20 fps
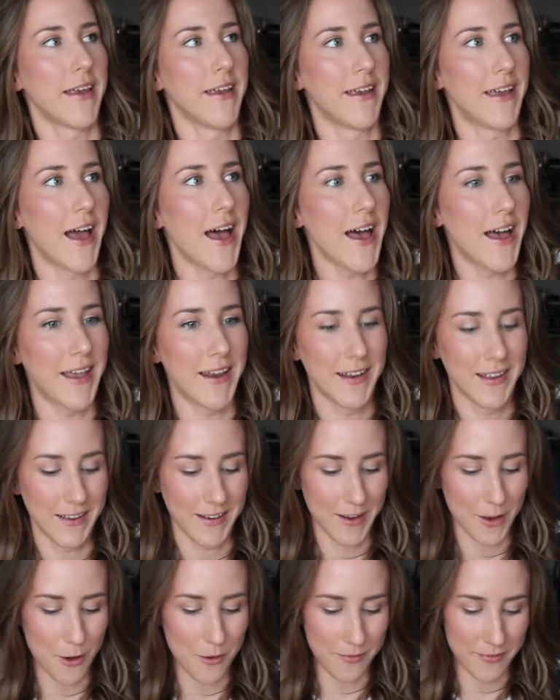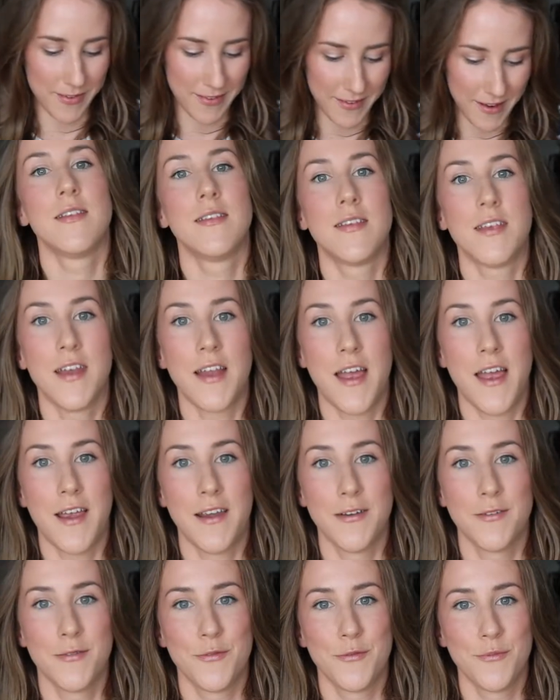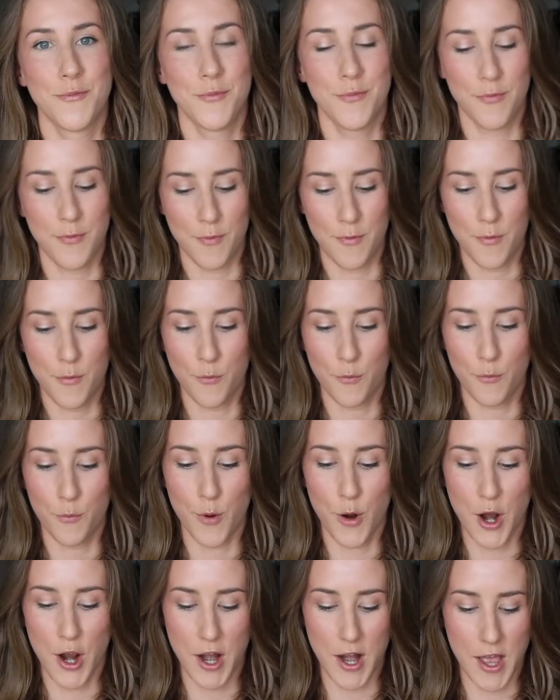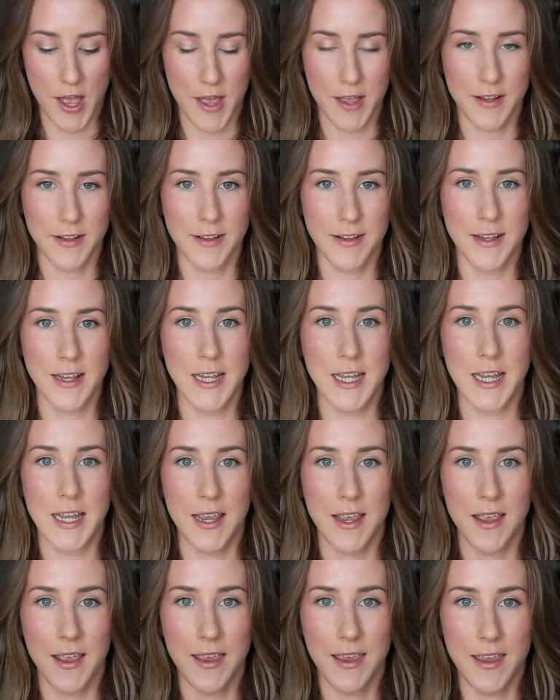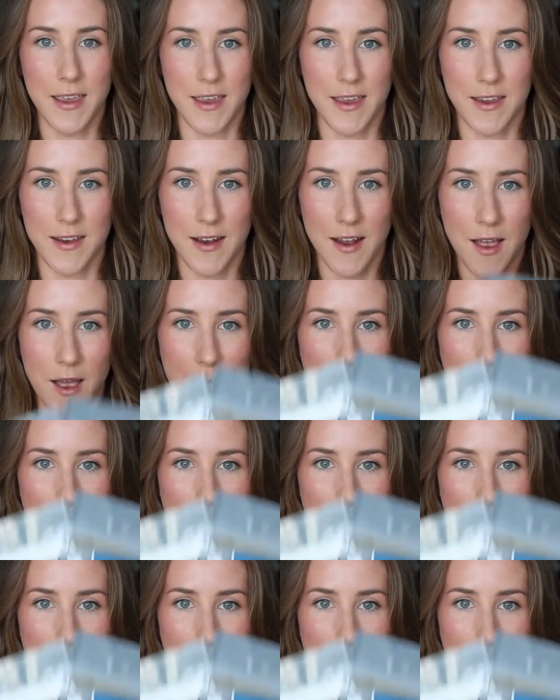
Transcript: god, calm down. Today, we're gonna eat